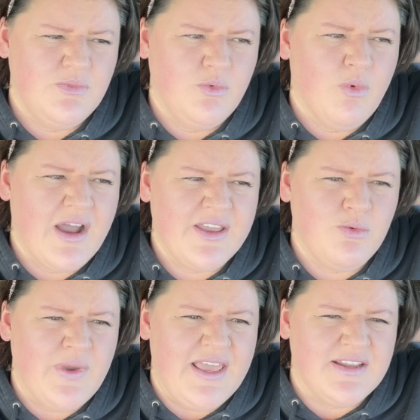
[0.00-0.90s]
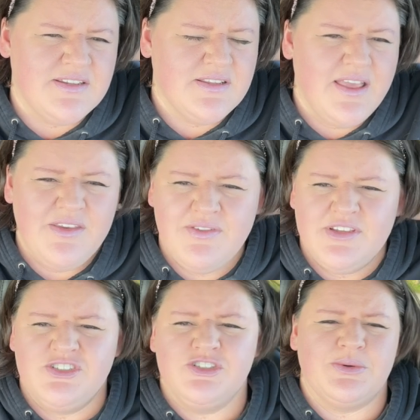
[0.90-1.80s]
why wait? Life
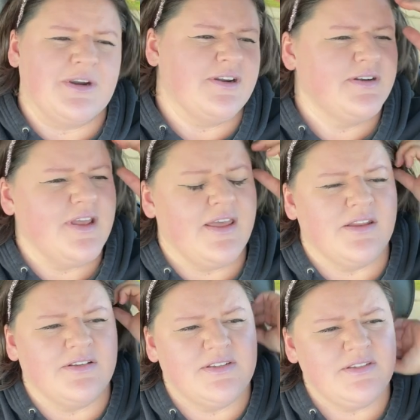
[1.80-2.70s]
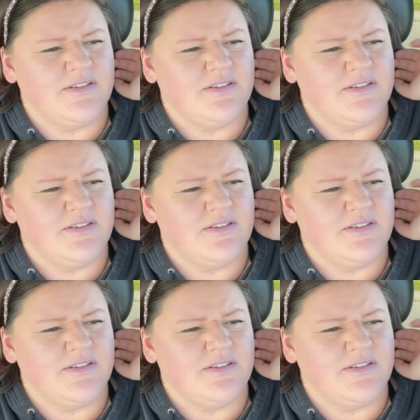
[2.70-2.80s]
is short and